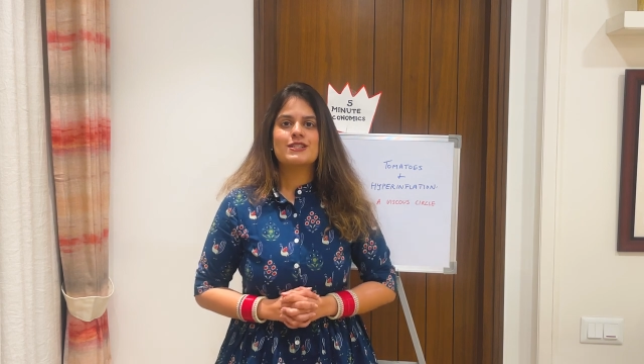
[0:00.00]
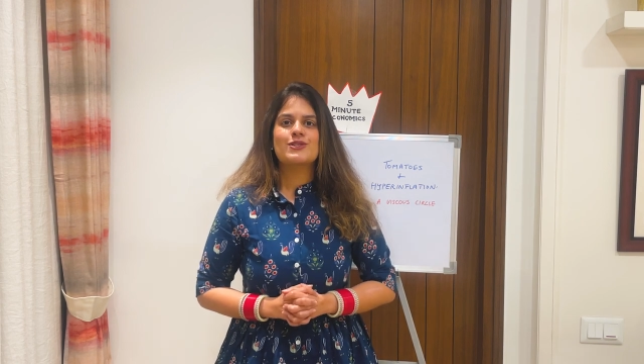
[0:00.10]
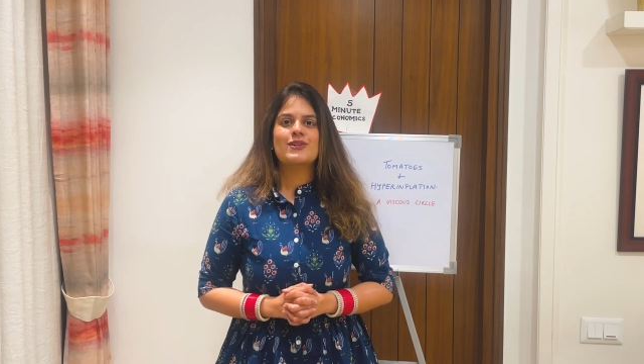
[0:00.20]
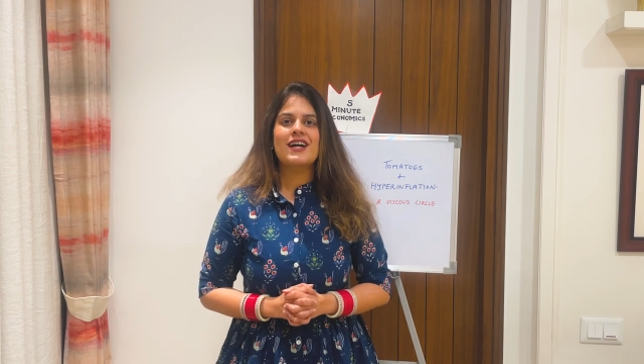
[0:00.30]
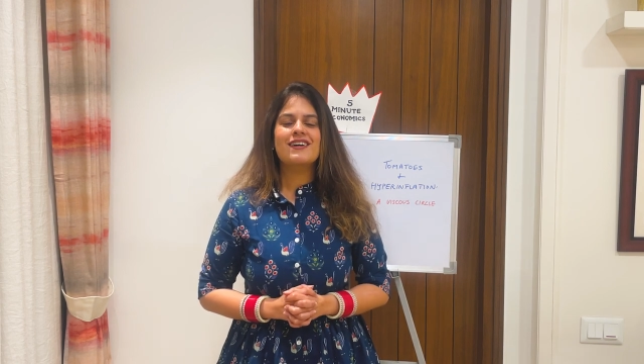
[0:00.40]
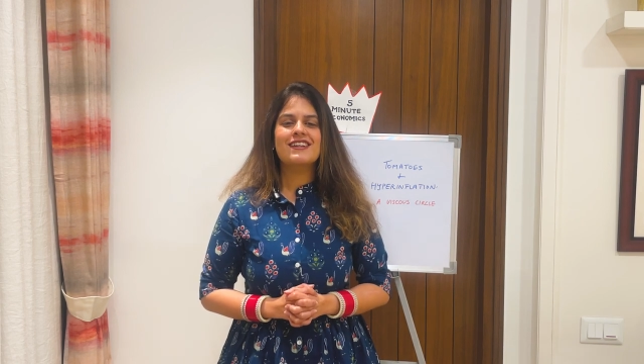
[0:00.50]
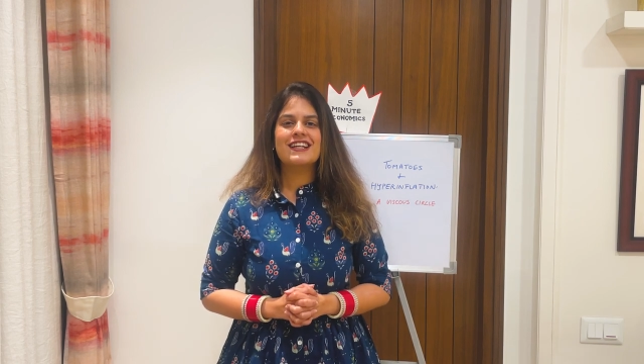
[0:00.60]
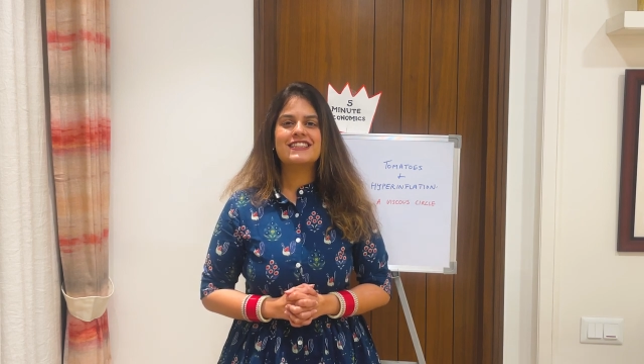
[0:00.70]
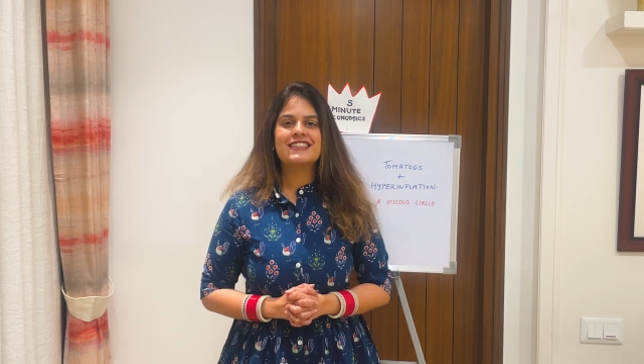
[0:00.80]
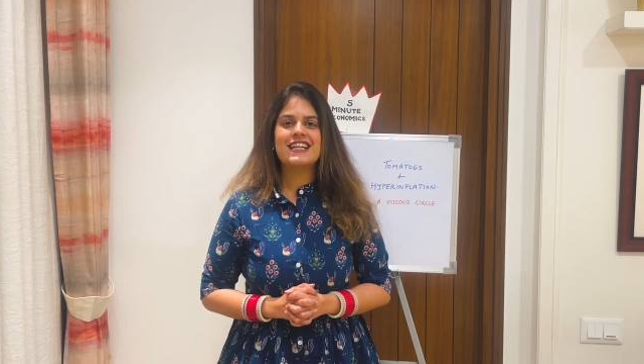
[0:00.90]
So yeah,
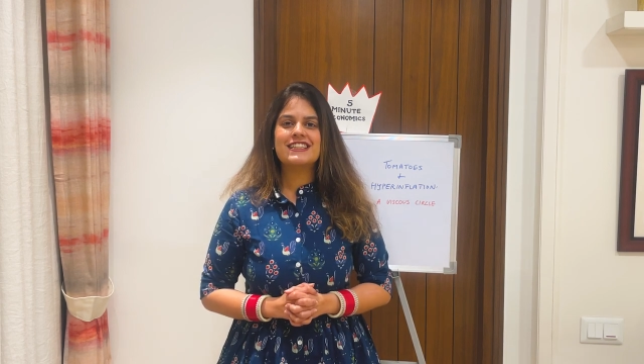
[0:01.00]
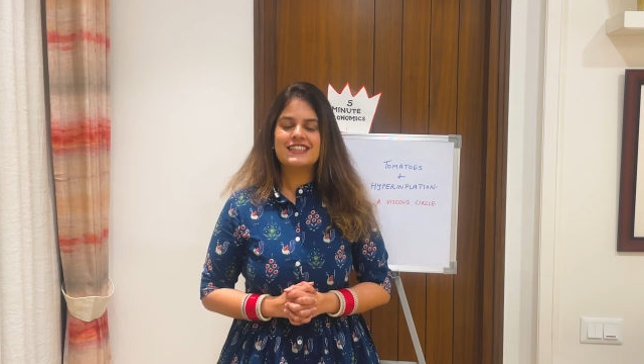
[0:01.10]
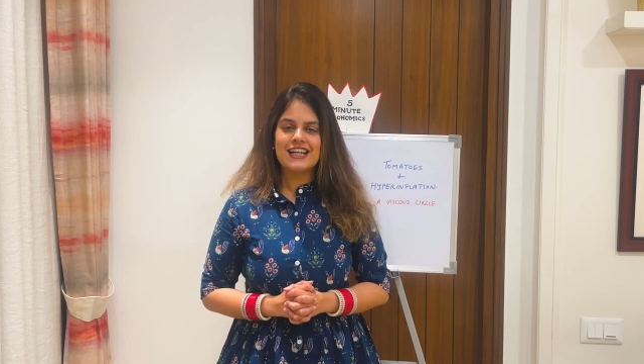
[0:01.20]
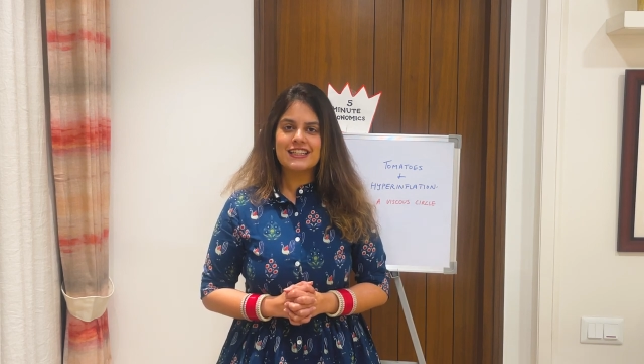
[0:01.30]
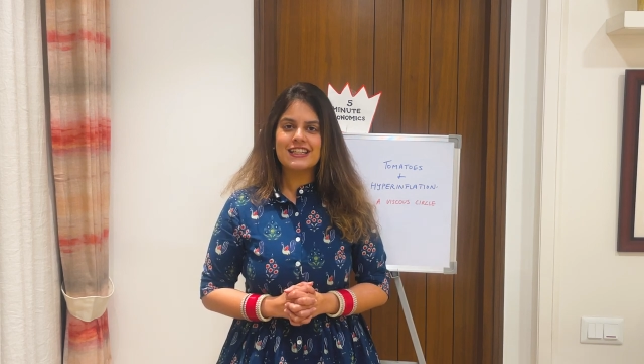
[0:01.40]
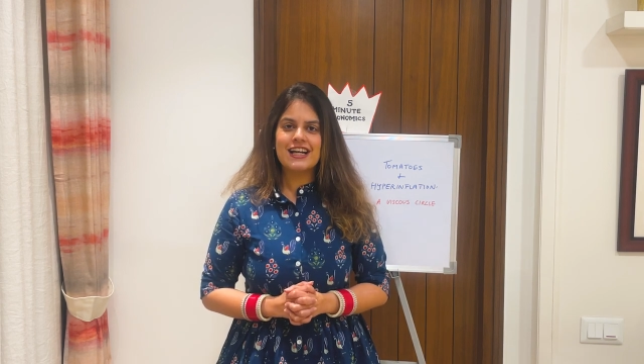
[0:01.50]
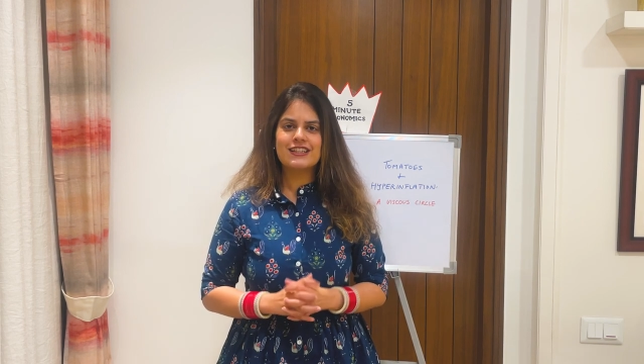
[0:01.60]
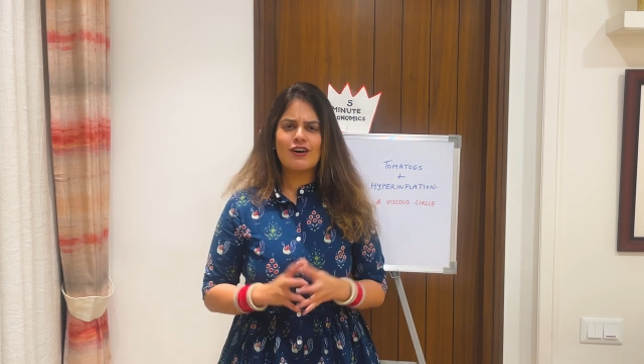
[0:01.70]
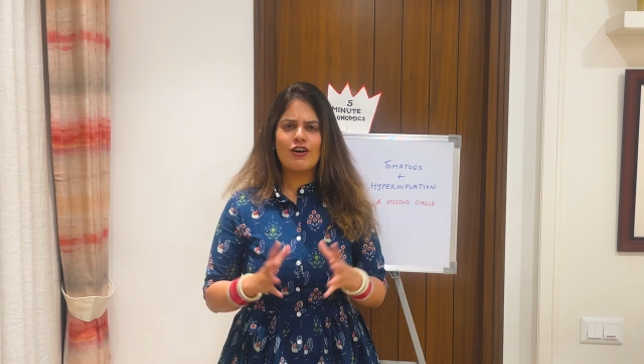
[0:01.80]
let's get started, guys.